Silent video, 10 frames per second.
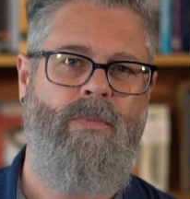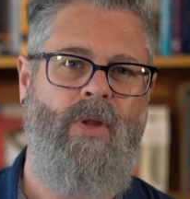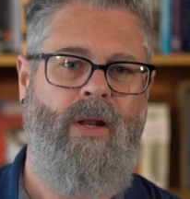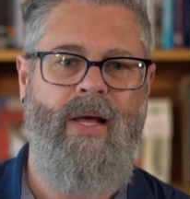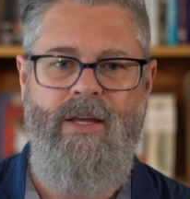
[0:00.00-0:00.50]

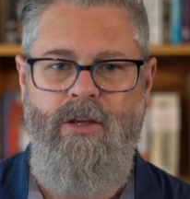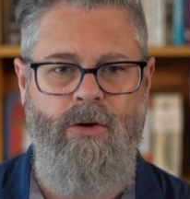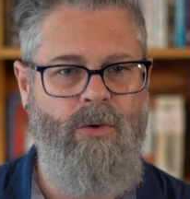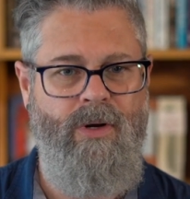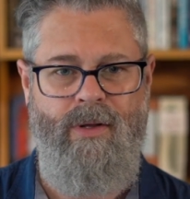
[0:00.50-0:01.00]
And like
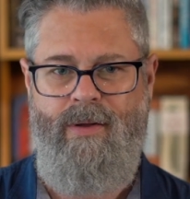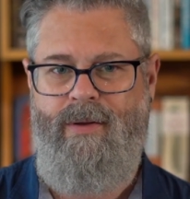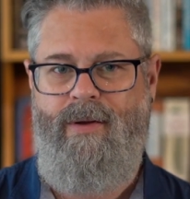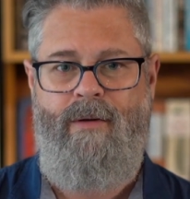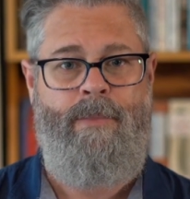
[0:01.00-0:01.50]
you,
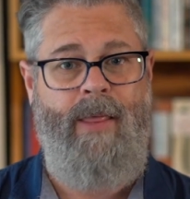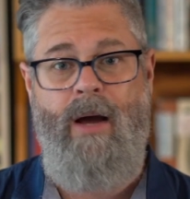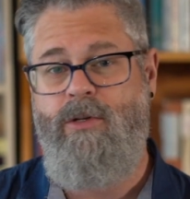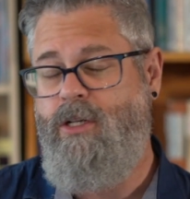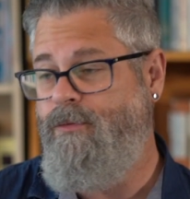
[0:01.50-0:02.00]

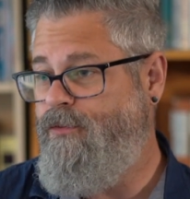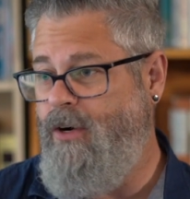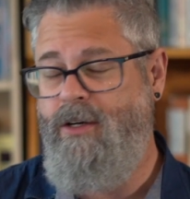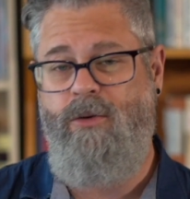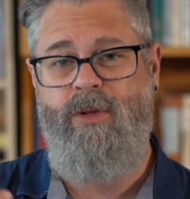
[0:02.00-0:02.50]
I was
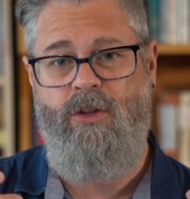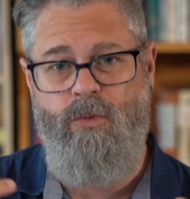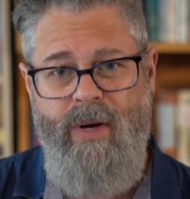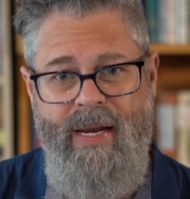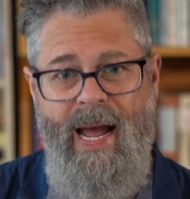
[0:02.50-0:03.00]
confronted with the
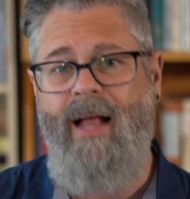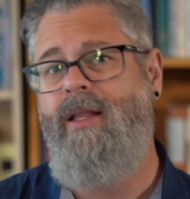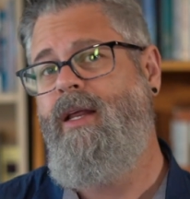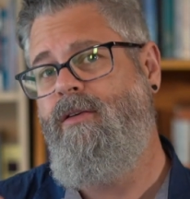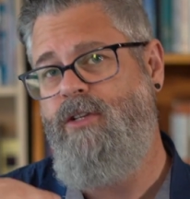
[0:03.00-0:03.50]

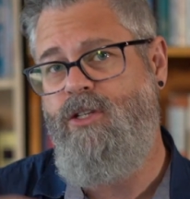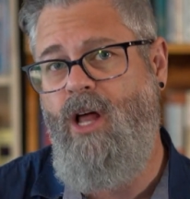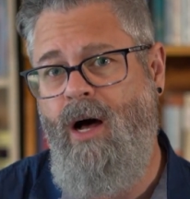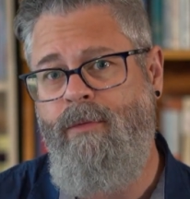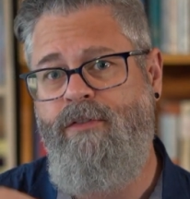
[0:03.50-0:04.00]
reality of
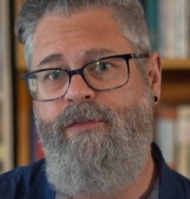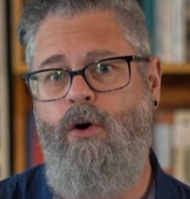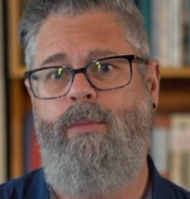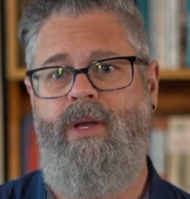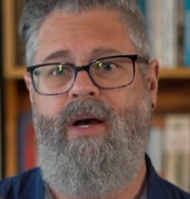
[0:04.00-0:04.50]

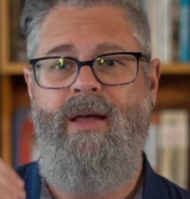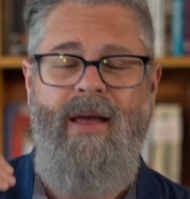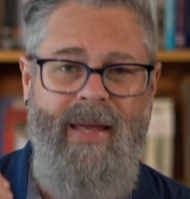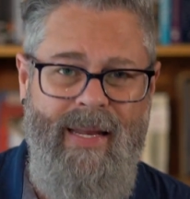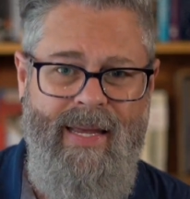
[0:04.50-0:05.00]
Islamophobia
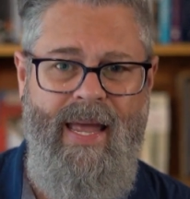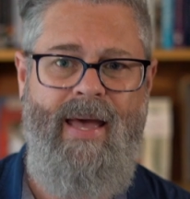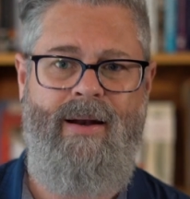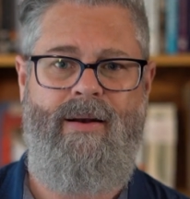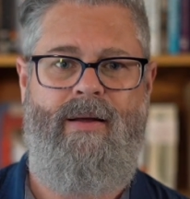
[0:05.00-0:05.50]
in
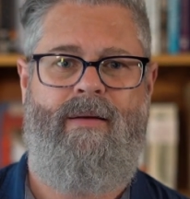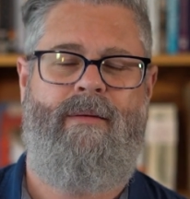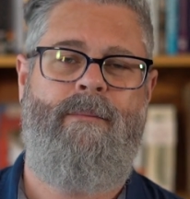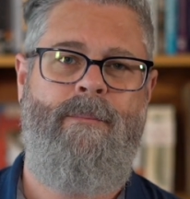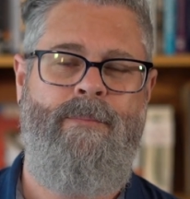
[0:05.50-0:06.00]
Canada.
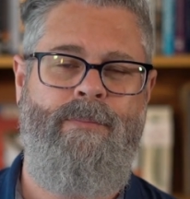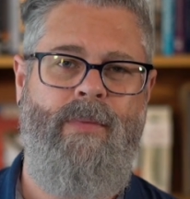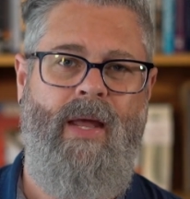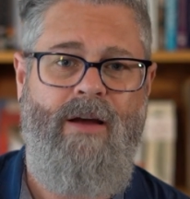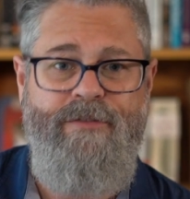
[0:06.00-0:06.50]

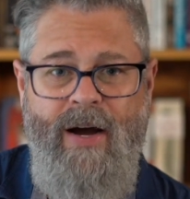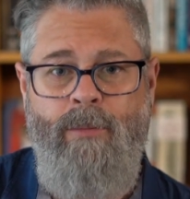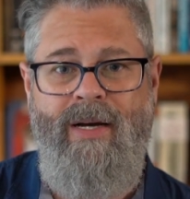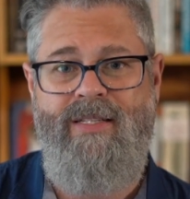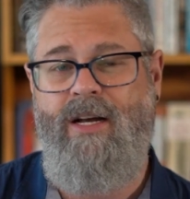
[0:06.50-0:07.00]
And I found
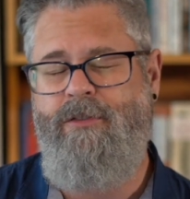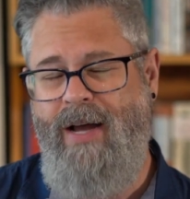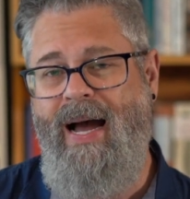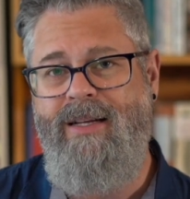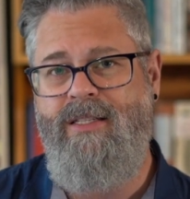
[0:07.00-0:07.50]
myself
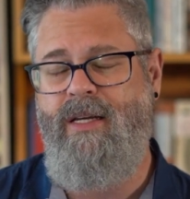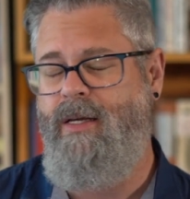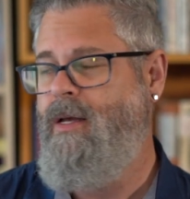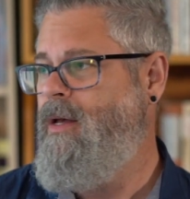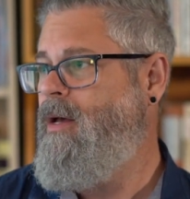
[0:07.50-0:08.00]

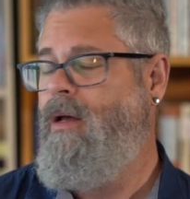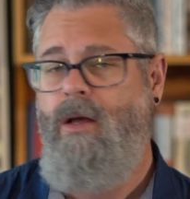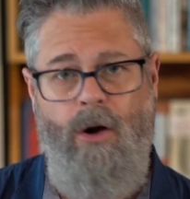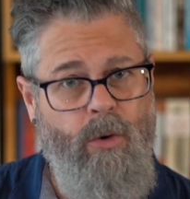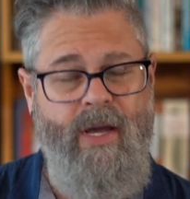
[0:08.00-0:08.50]
asking,
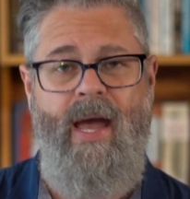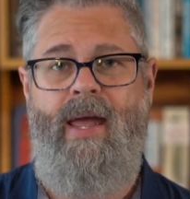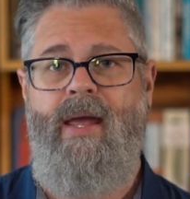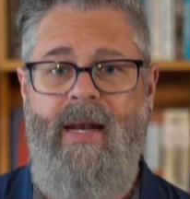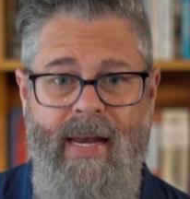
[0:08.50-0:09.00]

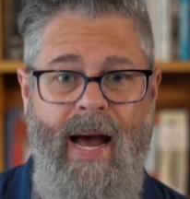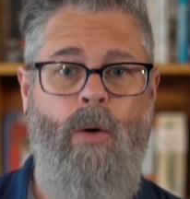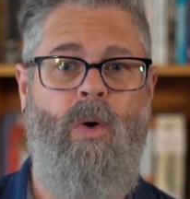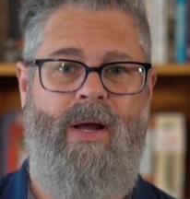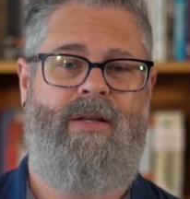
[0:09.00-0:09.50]
okay, now
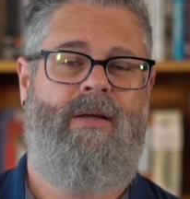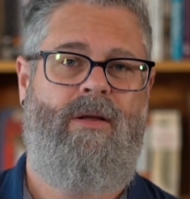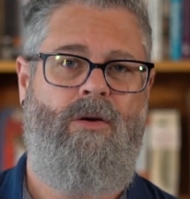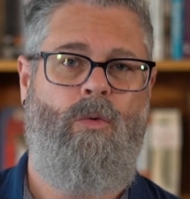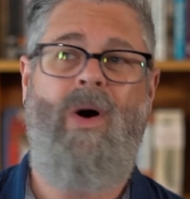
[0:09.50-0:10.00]
what?
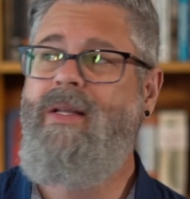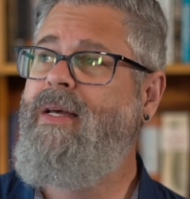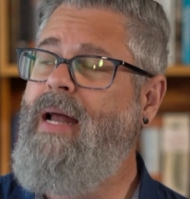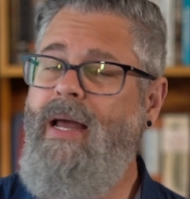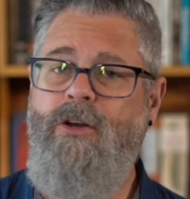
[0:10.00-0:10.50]
What
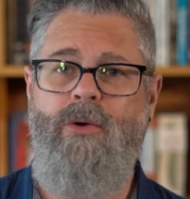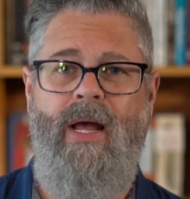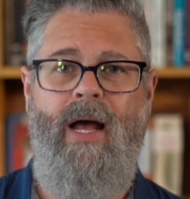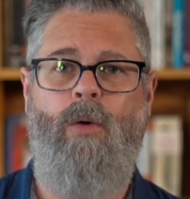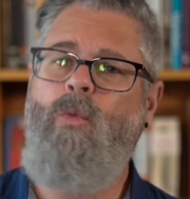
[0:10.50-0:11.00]
can I do to
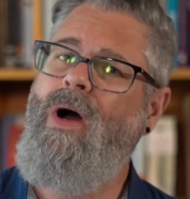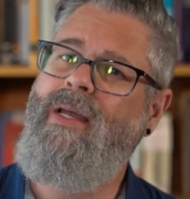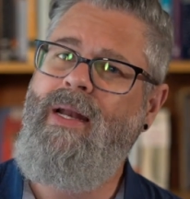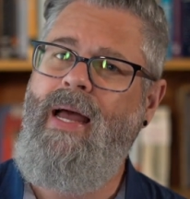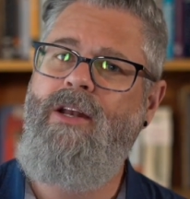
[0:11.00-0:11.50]
help? What
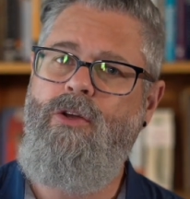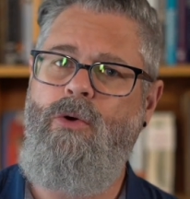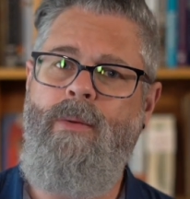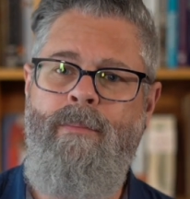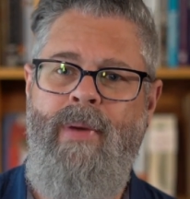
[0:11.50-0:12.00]
can I
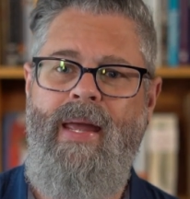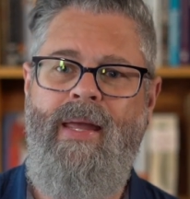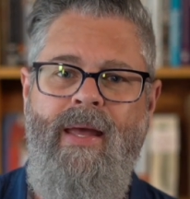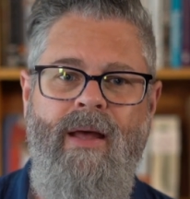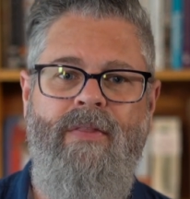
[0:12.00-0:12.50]
do to
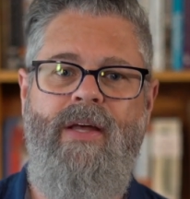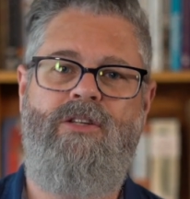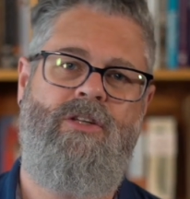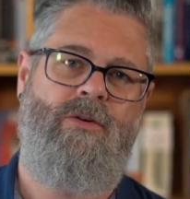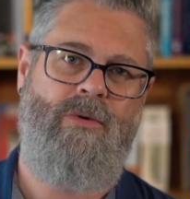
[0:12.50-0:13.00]
make
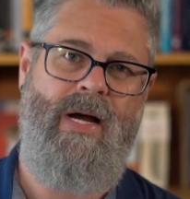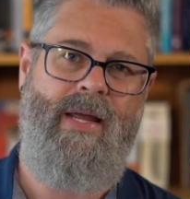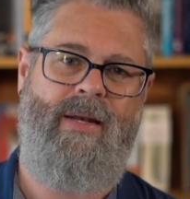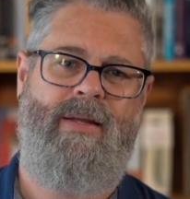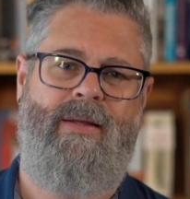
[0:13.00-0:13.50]
this right?